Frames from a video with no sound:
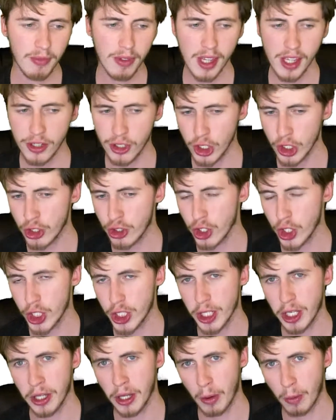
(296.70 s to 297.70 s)
Just due
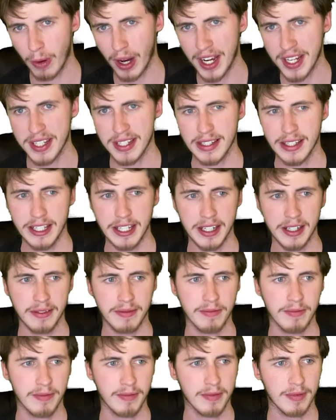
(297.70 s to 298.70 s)
to the wrestling.
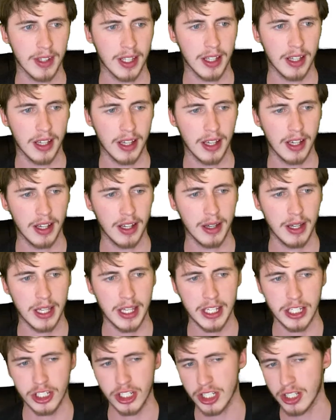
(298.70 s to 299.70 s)

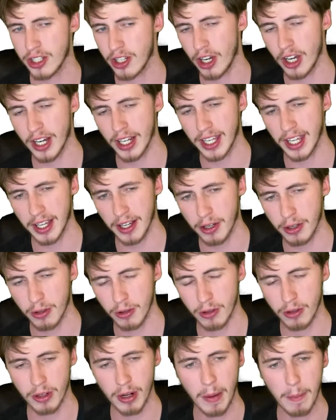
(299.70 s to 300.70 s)
He just can't get
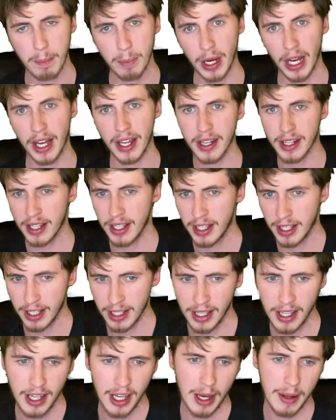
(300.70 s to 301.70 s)
caught. But
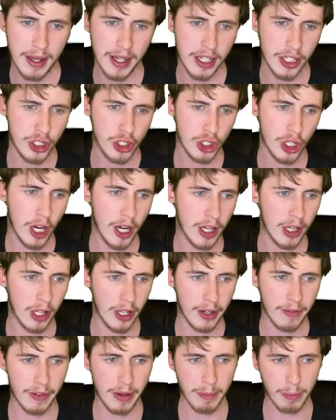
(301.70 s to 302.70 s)
I mean, he's shown a
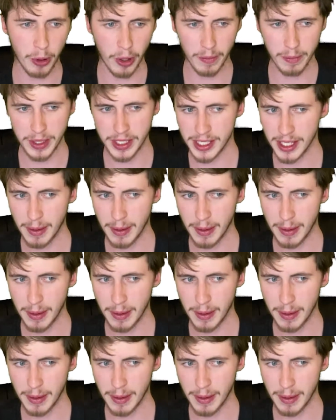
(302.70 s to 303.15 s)
lot of improvements.